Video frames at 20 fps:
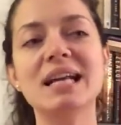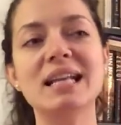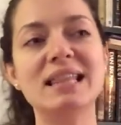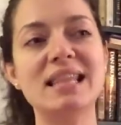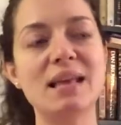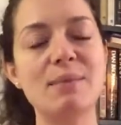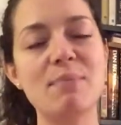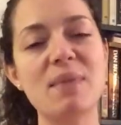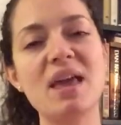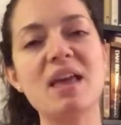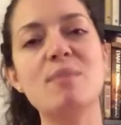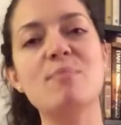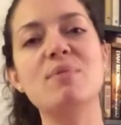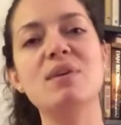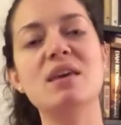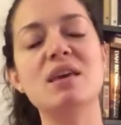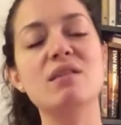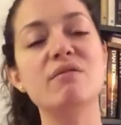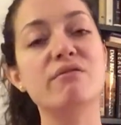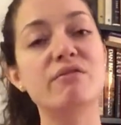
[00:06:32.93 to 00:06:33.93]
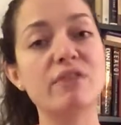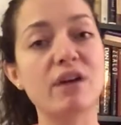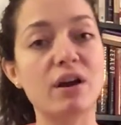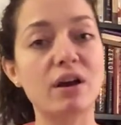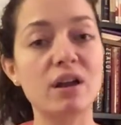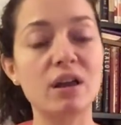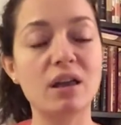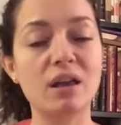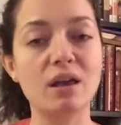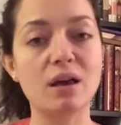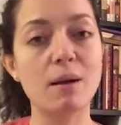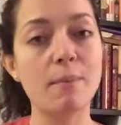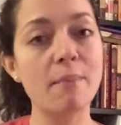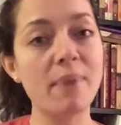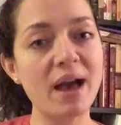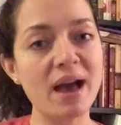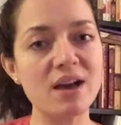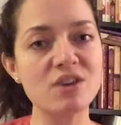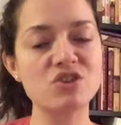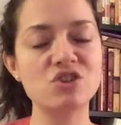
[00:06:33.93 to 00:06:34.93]
They may be very
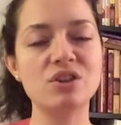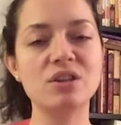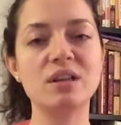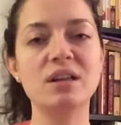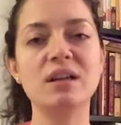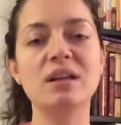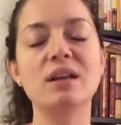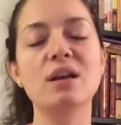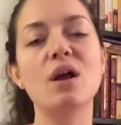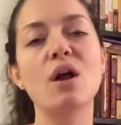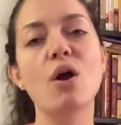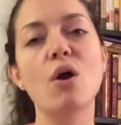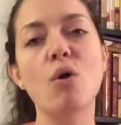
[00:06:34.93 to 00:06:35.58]
compassionate,